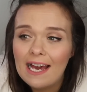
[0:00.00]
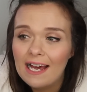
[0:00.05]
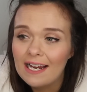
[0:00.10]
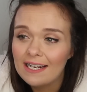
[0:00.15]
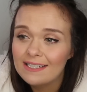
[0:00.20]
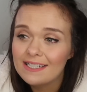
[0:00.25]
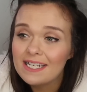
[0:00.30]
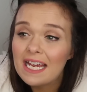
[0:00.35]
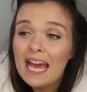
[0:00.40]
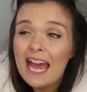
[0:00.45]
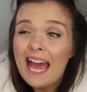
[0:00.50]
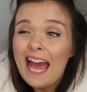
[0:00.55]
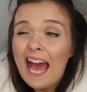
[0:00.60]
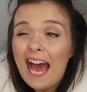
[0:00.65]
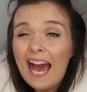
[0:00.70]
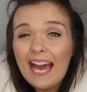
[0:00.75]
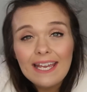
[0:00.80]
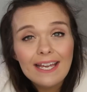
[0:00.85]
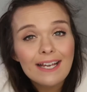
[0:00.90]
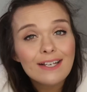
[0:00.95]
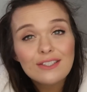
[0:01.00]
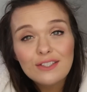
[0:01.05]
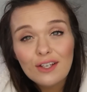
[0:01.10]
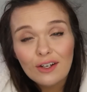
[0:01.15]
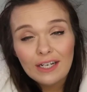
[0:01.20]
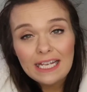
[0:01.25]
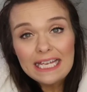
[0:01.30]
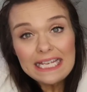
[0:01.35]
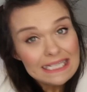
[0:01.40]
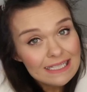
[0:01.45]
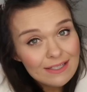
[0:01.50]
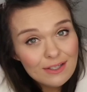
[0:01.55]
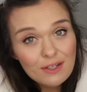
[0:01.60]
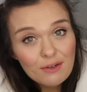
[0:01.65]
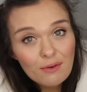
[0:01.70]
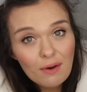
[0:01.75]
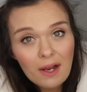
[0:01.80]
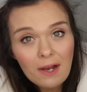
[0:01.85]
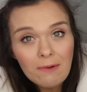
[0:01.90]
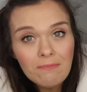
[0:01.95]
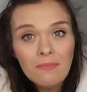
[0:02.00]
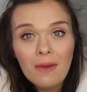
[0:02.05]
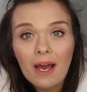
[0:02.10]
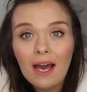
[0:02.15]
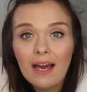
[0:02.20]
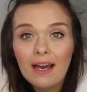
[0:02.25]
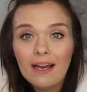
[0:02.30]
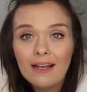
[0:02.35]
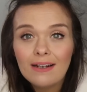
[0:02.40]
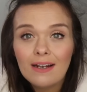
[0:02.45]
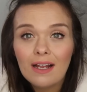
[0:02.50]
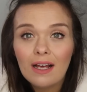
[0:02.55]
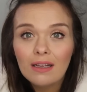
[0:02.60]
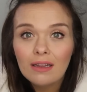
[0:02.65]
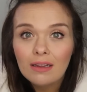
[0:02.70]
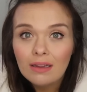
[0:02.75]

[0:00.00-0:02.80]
And I asked on Instagram and